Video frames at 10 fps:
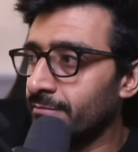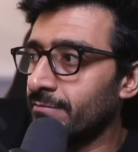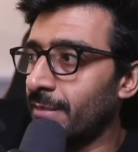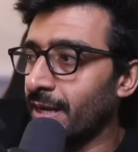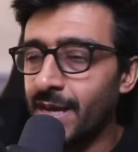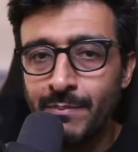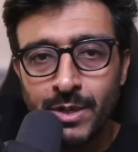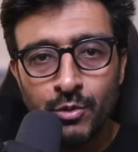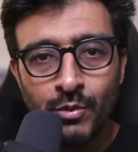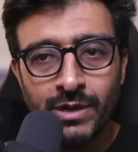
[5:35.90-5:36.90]
I can be
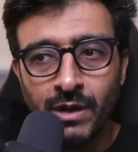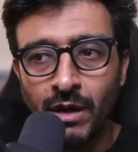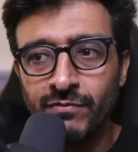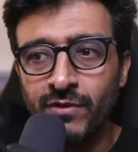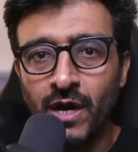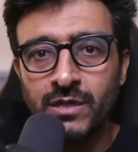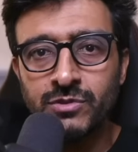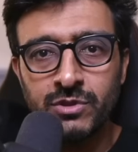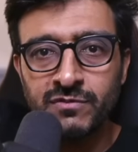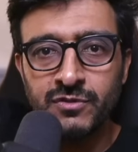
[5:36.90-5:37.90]
doing tons
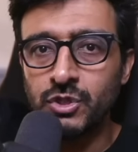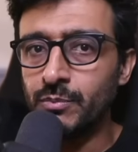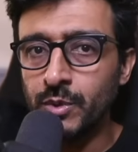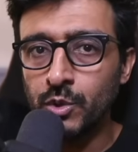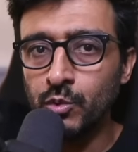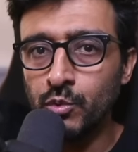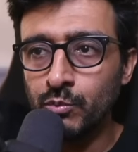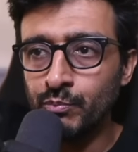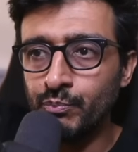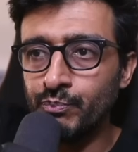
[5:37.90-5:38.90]
of CPU
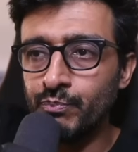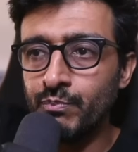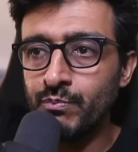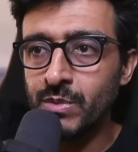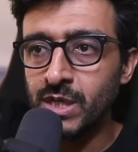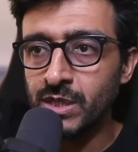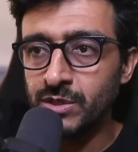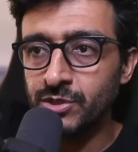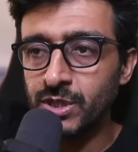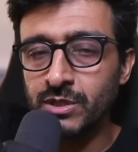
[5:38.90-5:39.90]

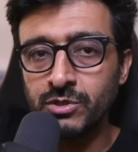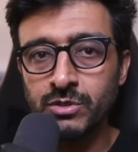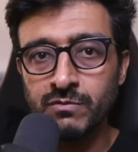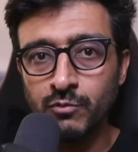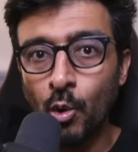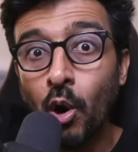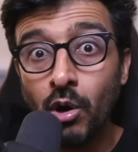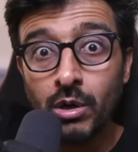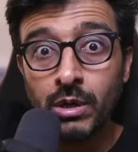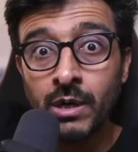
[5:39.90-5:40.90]
intensive
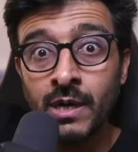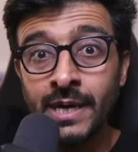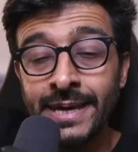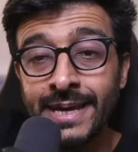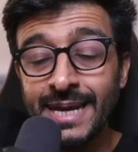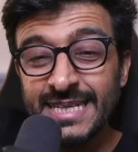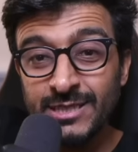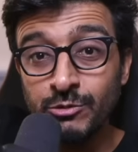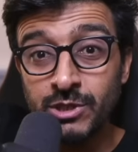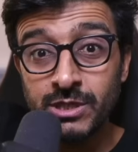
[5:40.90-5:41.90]
work and you
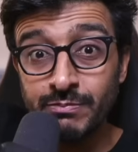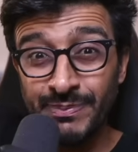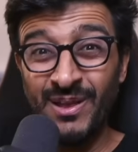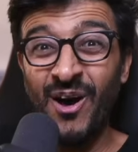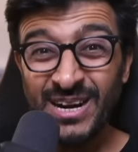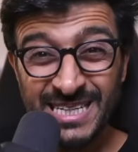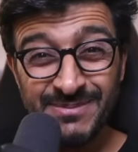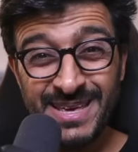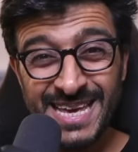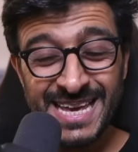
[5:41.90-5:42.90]
just blocked
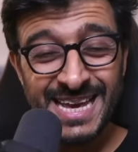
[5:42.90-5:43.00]
me?